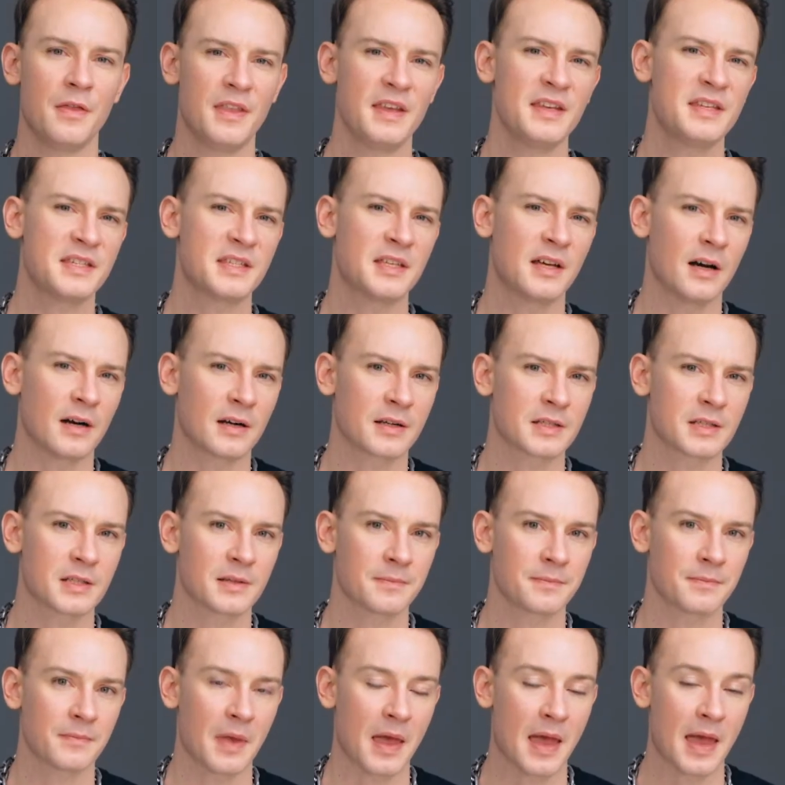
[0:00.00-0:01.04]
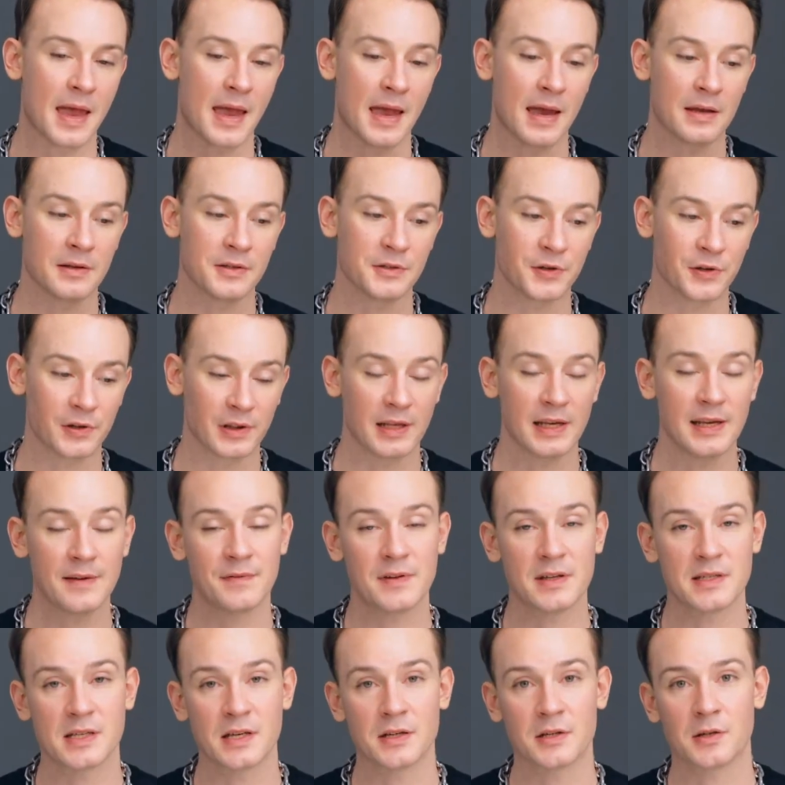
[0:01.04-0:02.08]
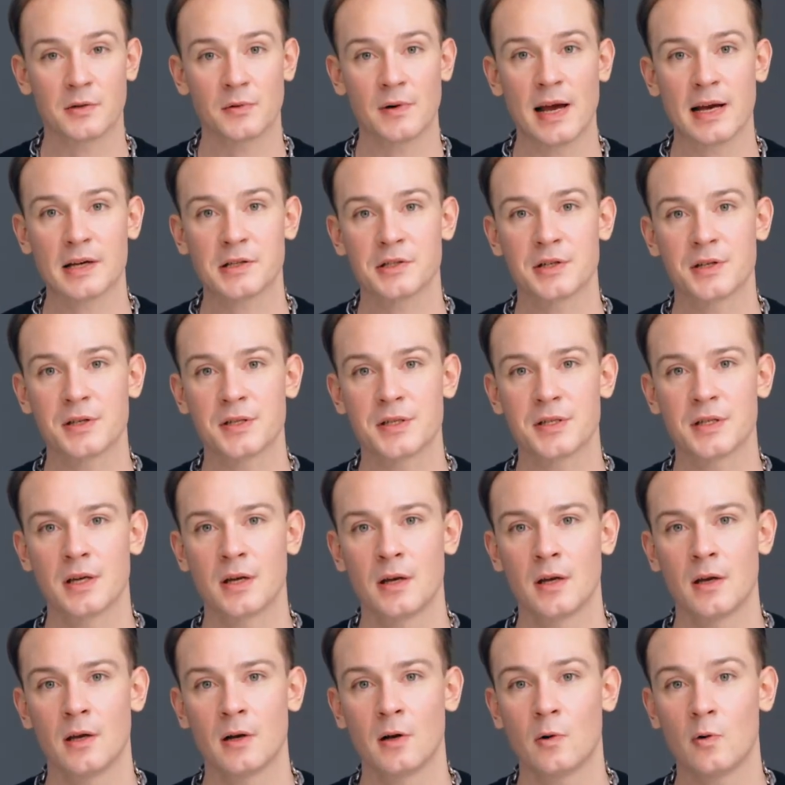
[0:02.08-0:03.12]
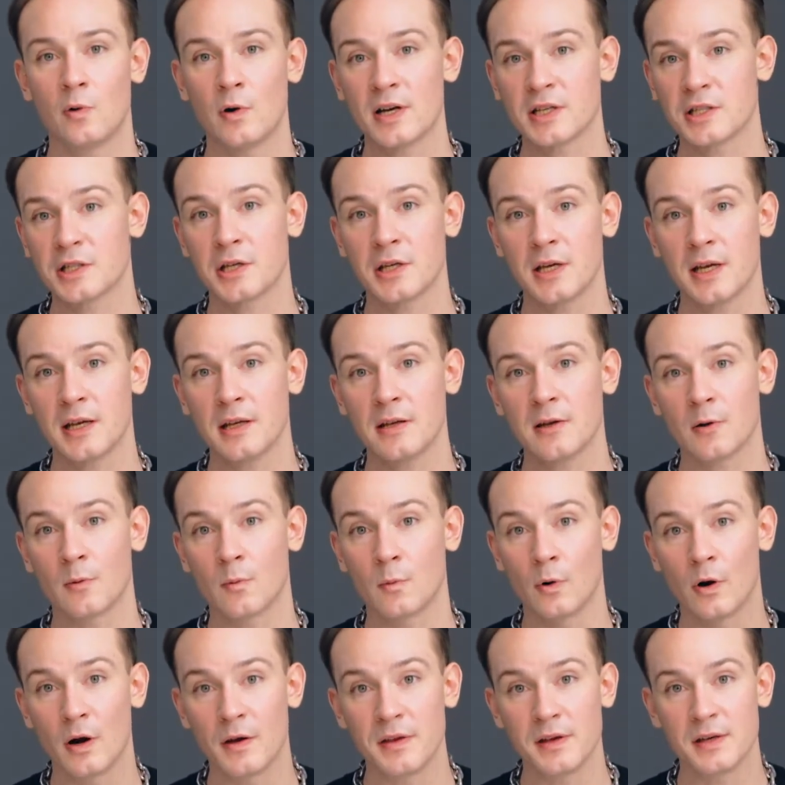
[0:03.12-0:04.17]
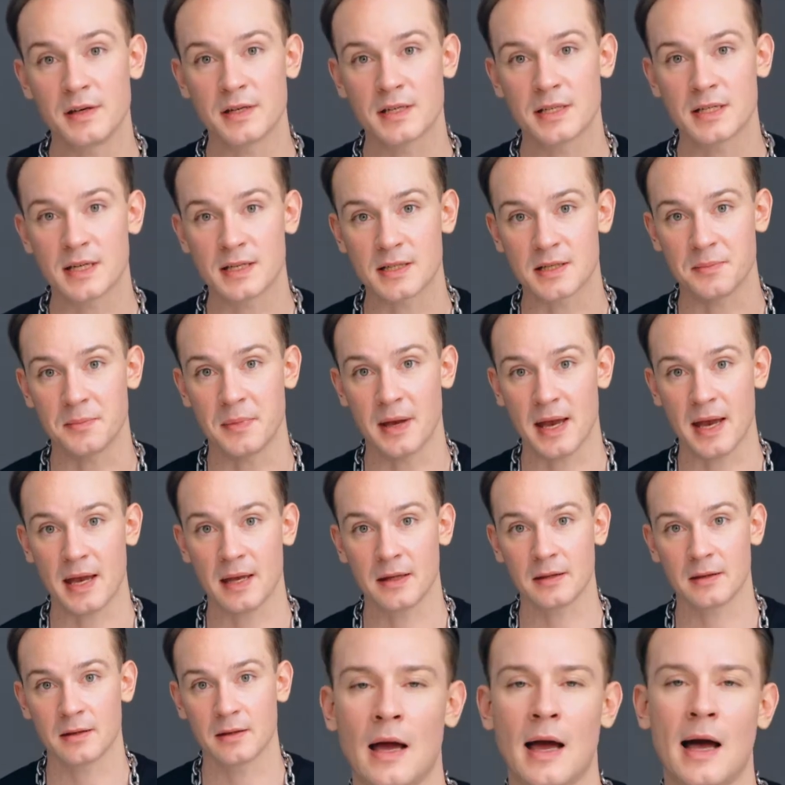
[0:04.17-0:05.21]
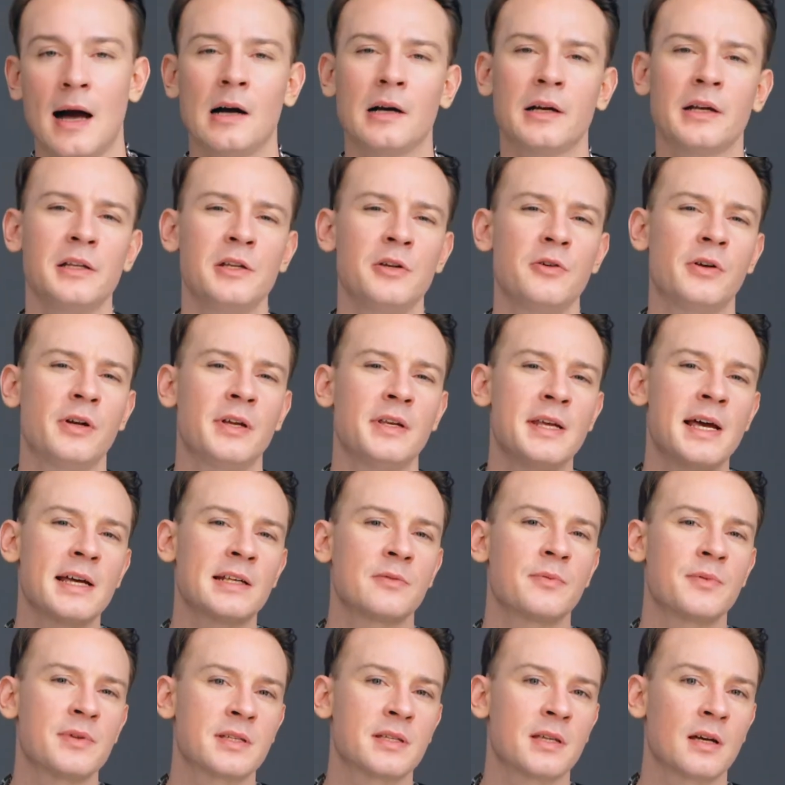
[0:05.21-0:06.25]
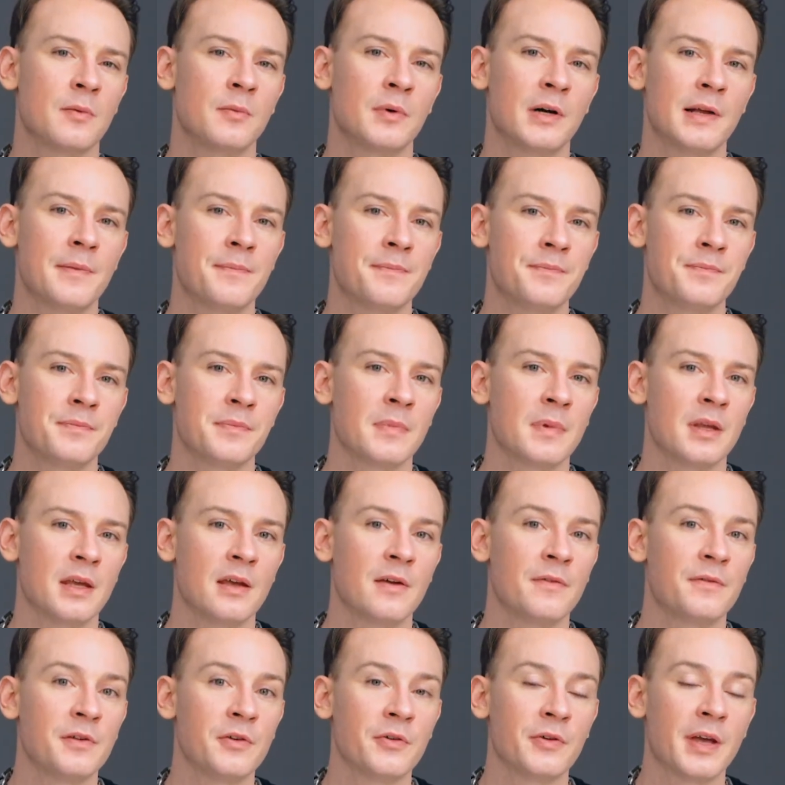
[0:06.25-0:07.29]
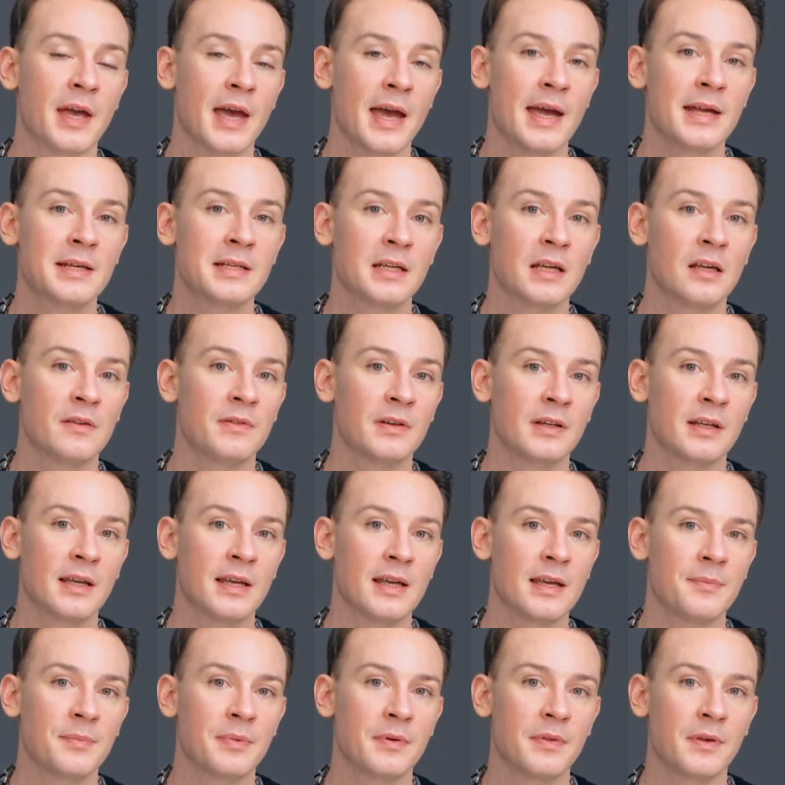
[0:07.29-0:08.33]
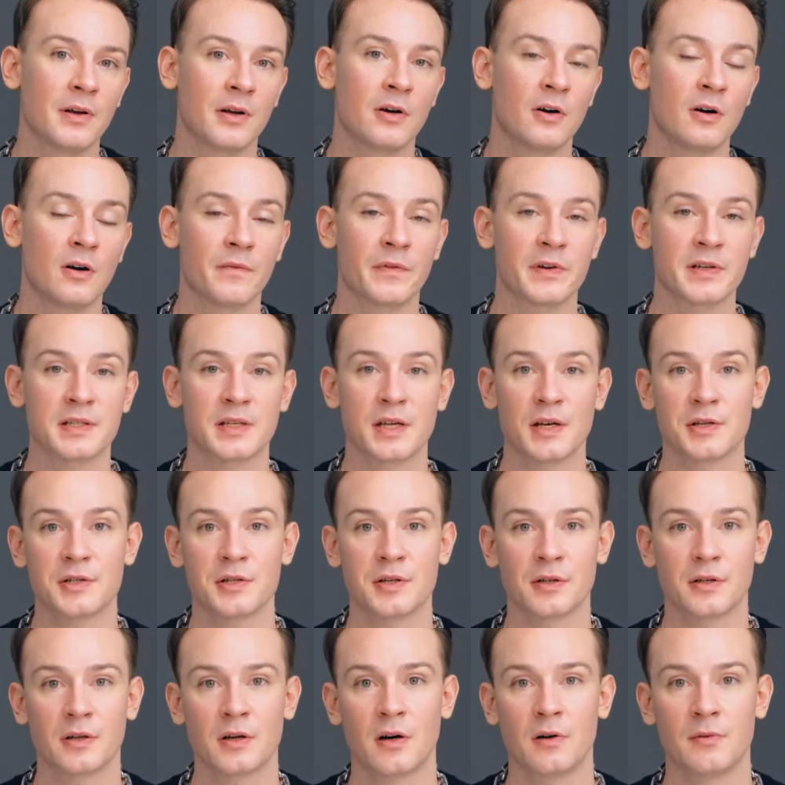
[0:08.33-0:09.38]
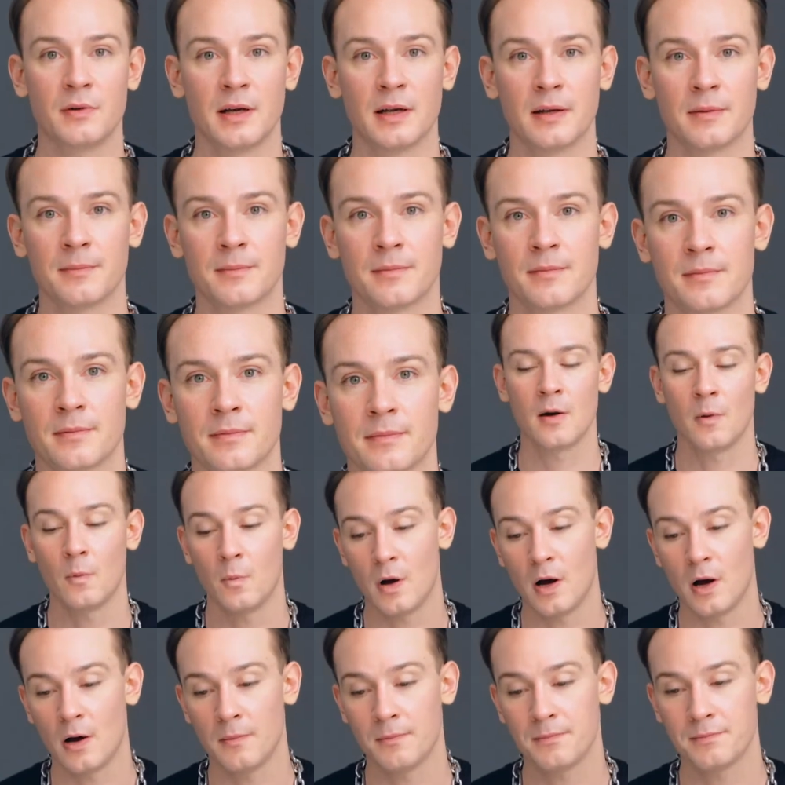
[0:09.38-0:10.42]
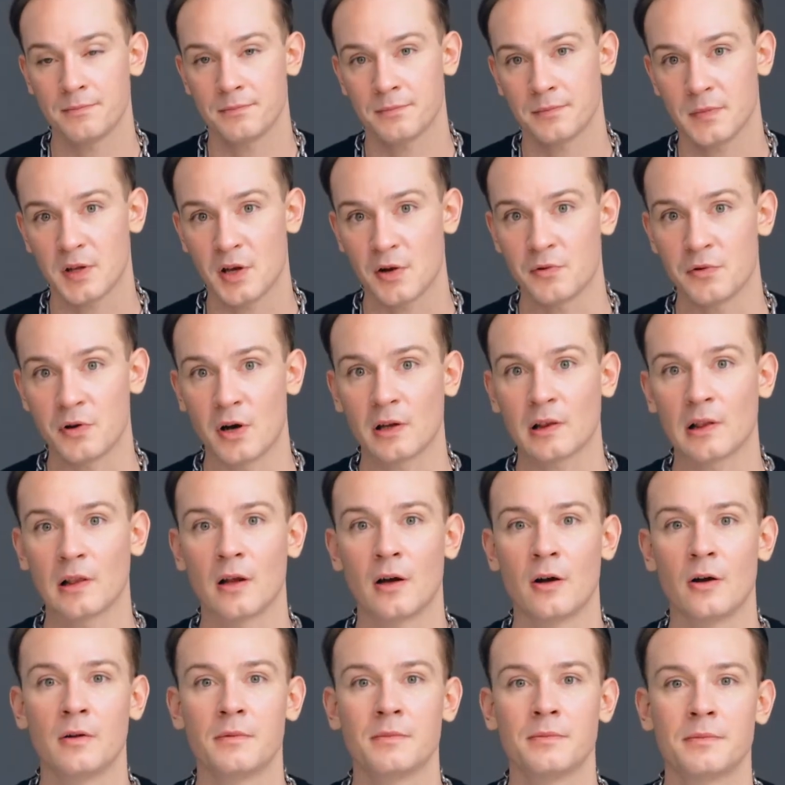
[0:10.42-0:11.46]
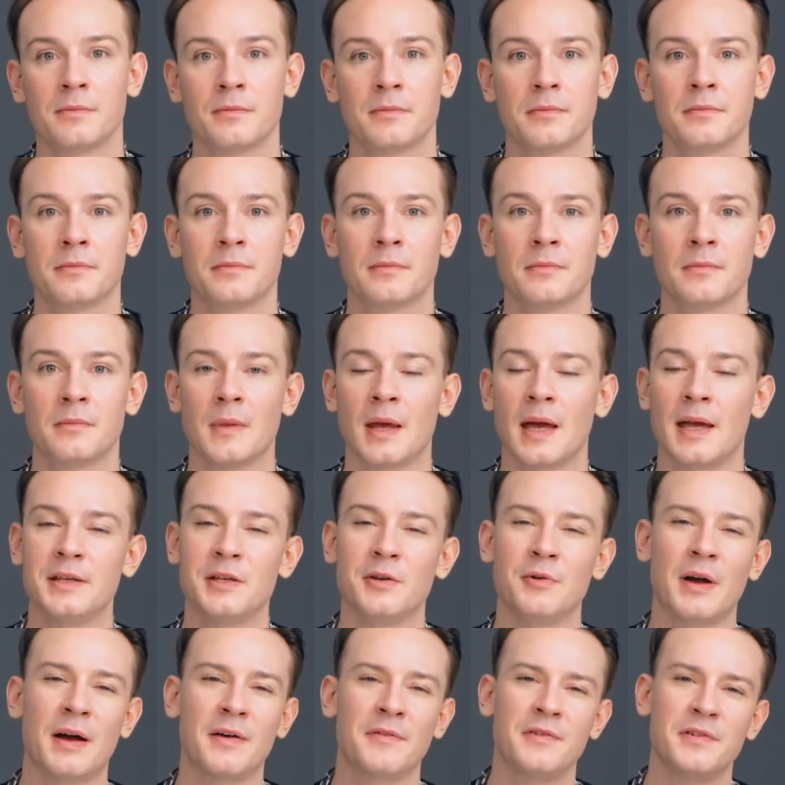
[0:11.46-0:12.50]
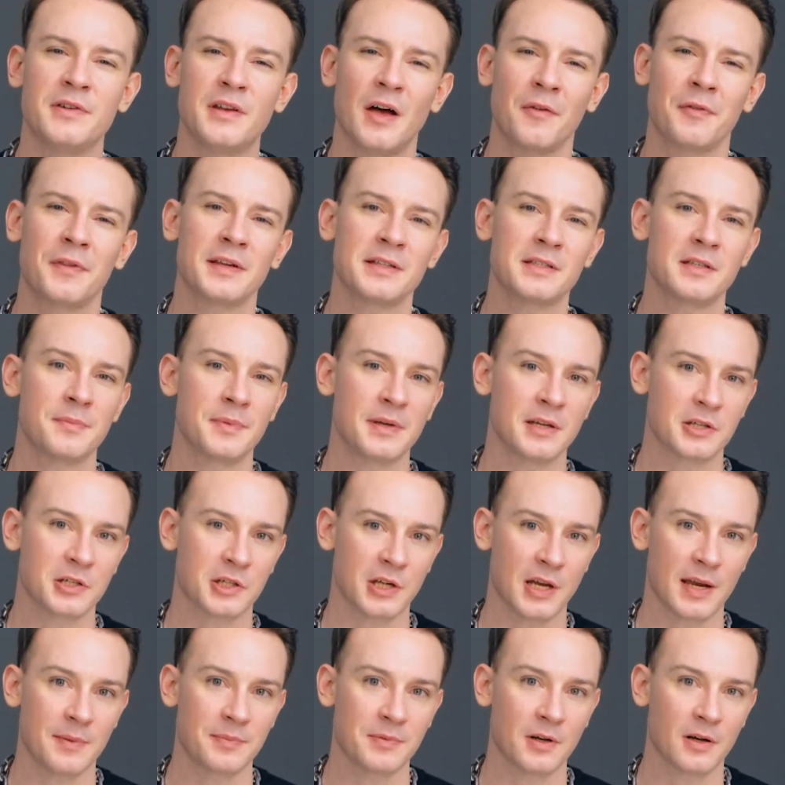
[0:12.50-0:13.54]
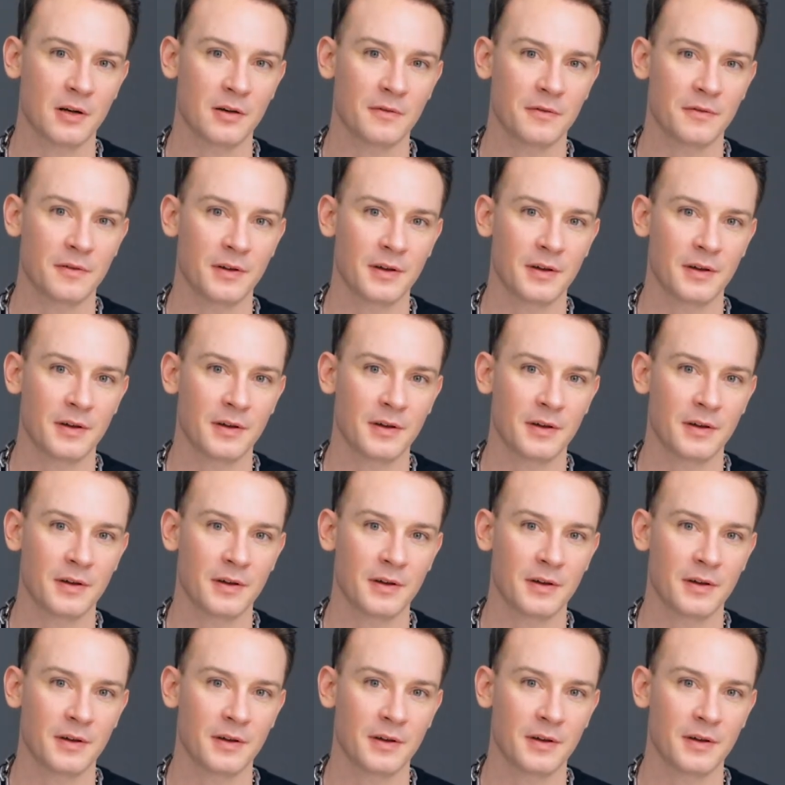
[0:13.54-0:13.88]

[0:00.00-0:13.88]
This sucks, and you leave these interactions questioning your worthiness as a man. How can you connect with someone if you can't even keep the conversation going? Well, you're not alone, and you have nothing to be ashamed of.